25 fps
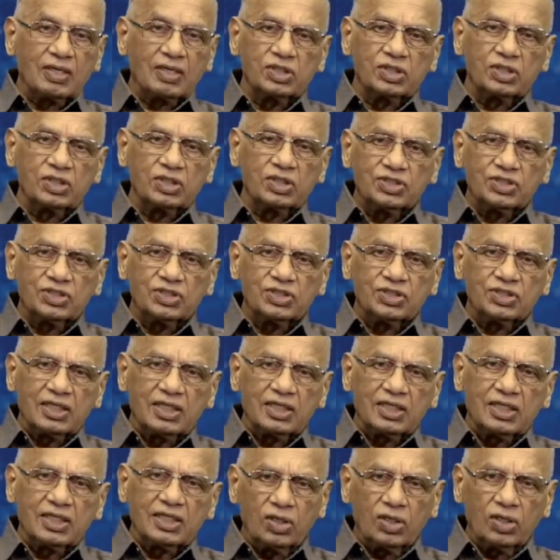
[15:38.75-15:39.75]
So it didn't
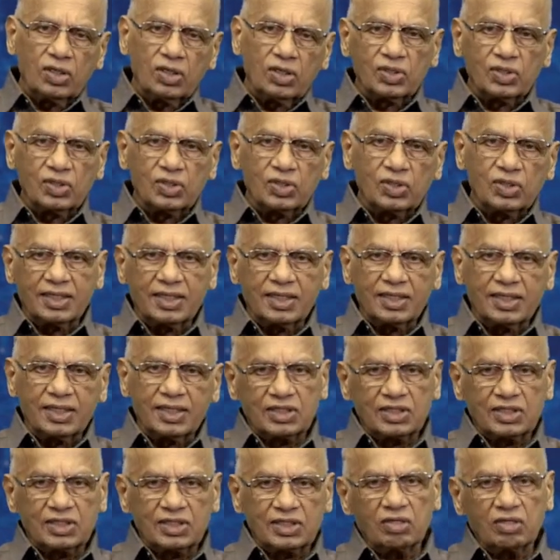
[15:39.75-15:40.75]
take us long to
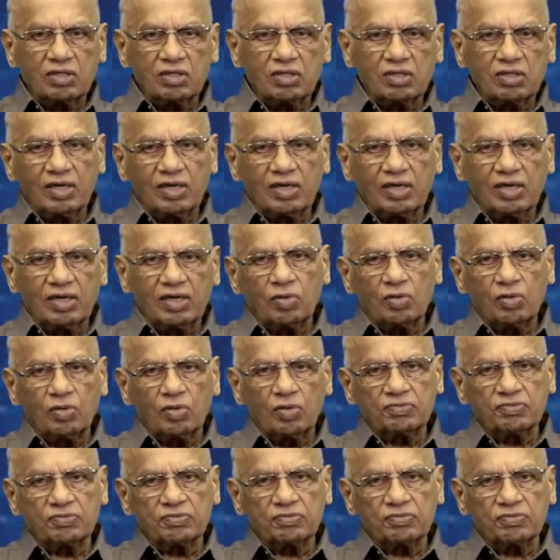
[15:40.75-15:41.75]
realize that it's not a viable
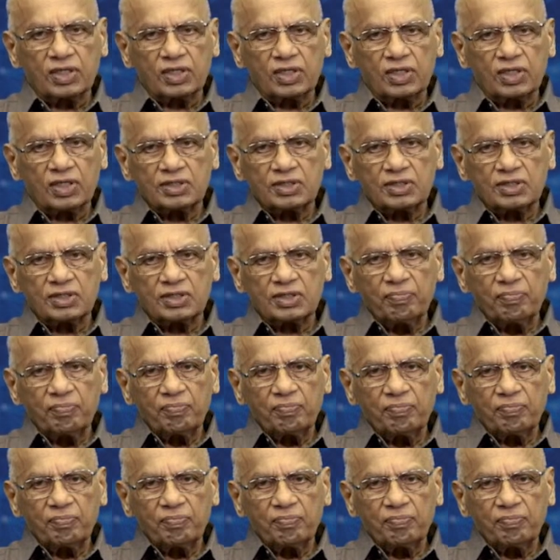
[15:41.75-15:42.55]
option for us.